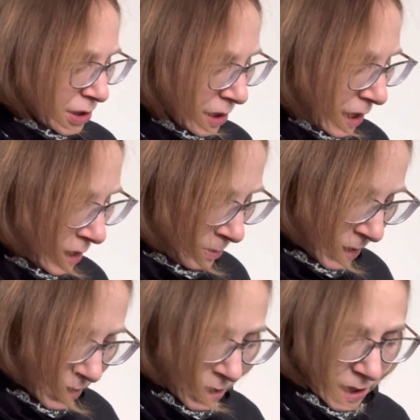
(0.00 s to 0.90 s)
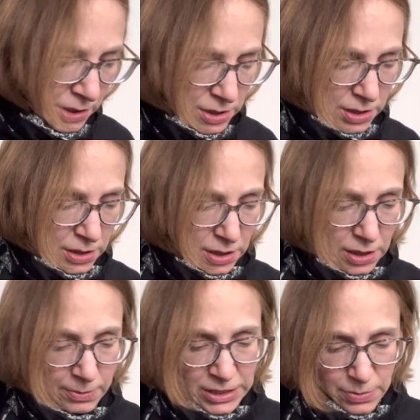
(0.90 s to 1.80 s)
Jill item I got,
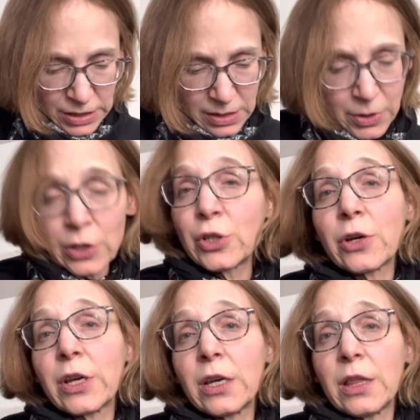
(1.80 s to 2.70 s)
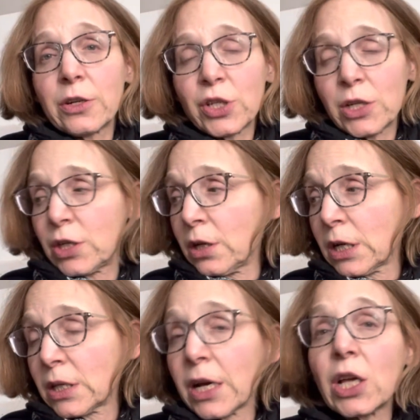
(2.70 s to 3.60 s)
there must have been someone who donated their J. Jill
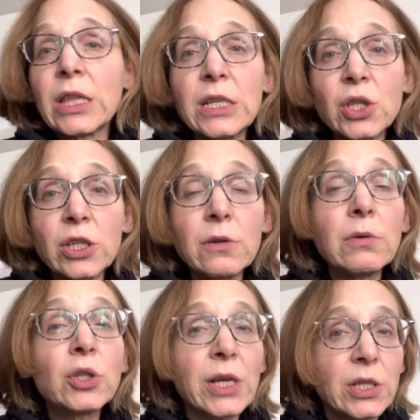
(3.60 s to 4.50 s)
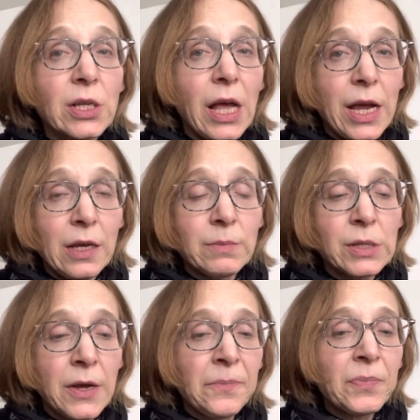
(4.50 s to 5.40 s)
because I got these two J. Jill items,
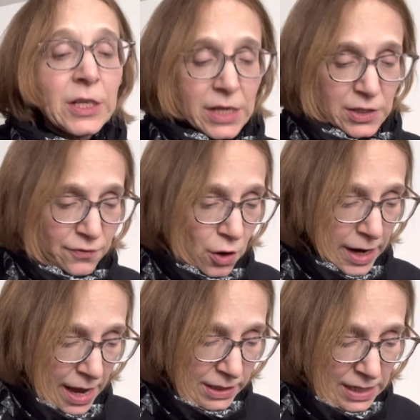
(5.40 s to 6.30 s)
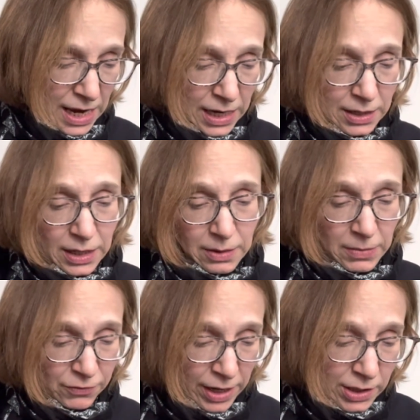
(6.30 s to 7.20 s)
size 4X, and
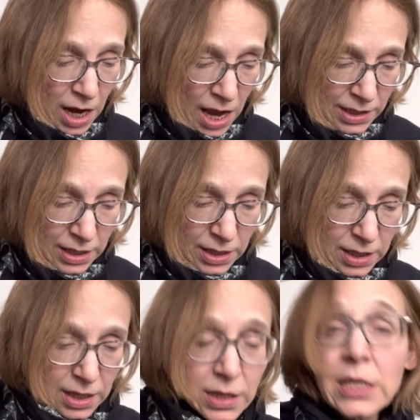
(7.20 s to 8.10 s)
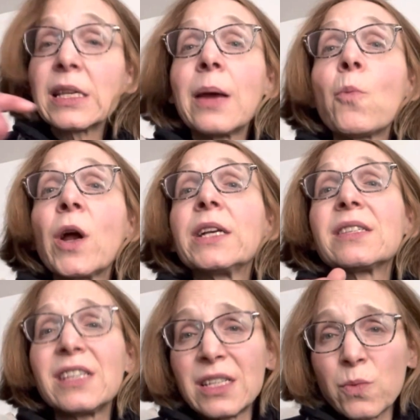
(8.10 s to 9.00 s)
my friend got the same one as
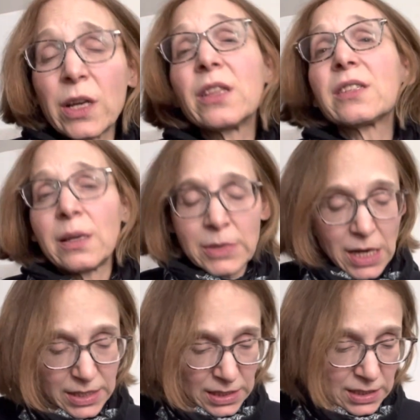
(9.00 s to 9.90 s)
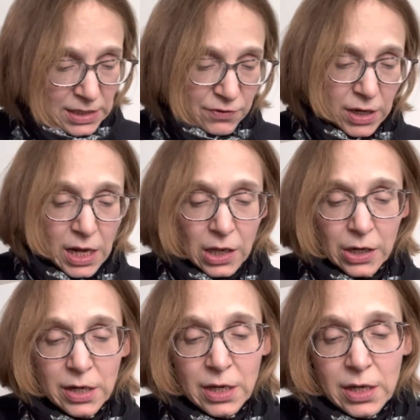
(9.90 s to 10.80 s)
this one in the same size in a different
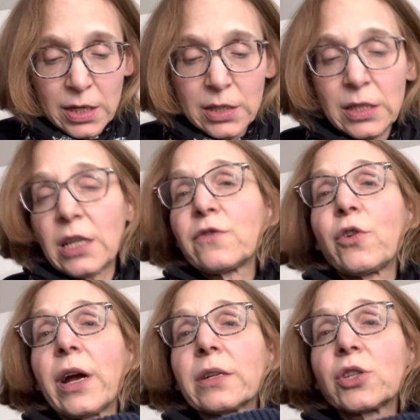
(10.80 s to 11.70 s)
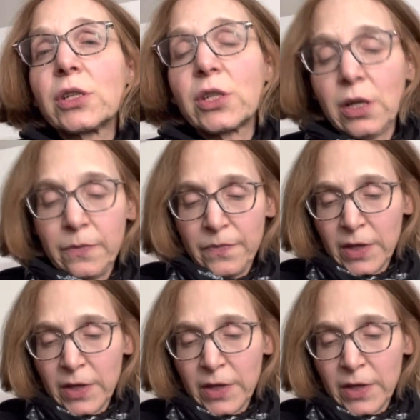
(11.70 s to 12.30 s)
color, size 4X, J. Jill.